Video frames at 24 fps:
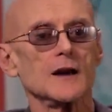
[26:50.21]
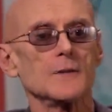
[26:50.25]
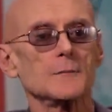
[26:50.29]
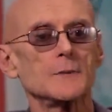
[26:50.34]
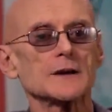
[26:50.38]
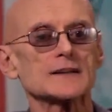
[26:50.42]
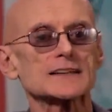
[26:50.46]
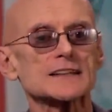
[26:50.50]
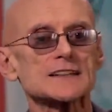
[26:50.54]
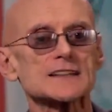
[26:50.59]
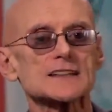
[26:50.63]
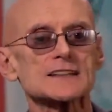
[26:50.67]

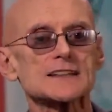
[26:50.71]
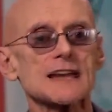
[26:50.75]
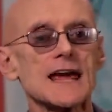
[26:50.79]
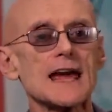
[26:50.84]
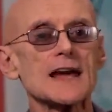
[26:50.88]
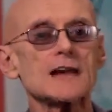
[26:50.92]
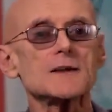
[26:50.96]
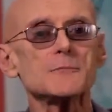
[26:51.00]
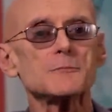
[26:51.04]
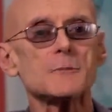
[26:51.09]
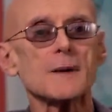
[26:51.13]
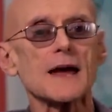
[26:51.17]
but to
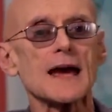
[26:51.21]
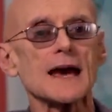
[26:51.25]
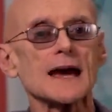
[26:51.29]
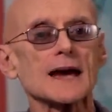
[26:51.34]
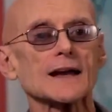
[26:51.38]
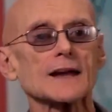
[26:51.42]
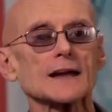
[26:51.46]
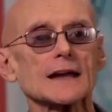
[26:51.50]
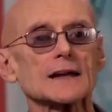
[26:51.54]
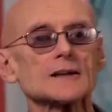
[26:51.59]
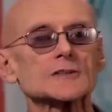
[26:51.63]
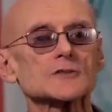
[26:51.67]
stand
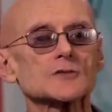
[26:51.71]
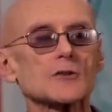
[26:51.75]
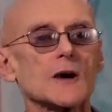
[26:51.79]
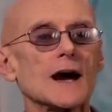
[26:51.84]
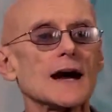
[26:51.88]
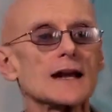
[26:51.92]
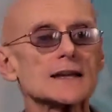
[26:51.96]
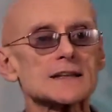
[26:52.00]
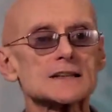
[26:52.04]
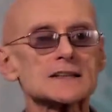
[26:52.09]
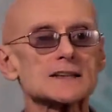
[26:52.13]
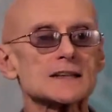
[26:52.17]
back and
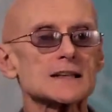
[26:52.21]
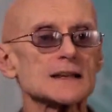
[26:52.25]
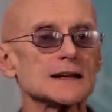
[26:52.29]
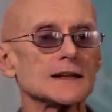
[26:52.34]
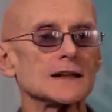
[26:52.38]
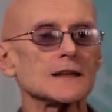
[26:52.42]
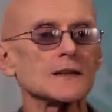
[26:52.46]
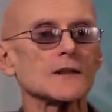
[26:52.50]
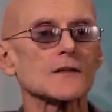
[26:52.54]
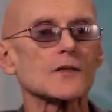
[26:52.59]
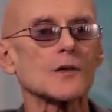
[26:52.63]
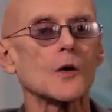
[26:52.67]
try to
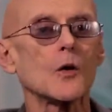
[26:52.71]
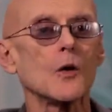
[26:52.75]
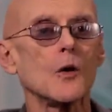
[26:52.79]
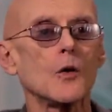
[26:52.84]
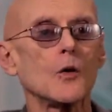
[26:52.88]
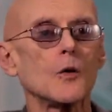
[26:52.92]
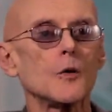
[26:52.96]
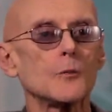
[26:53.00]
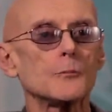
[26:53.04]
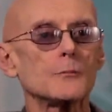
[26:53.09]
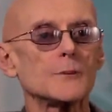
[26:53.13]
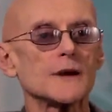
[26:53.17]
see the
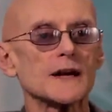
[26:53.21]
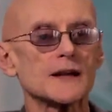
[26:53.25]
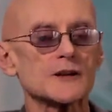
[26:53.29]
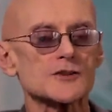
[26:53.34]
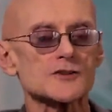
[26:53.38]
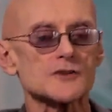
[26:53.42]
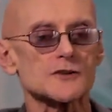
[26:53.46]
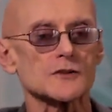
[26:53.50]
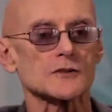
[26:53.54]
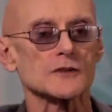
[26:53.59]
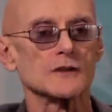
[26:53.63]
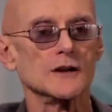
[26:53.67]
whole
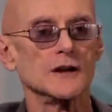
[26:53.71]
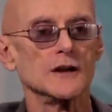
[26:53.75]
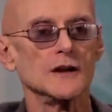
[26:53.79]
picture,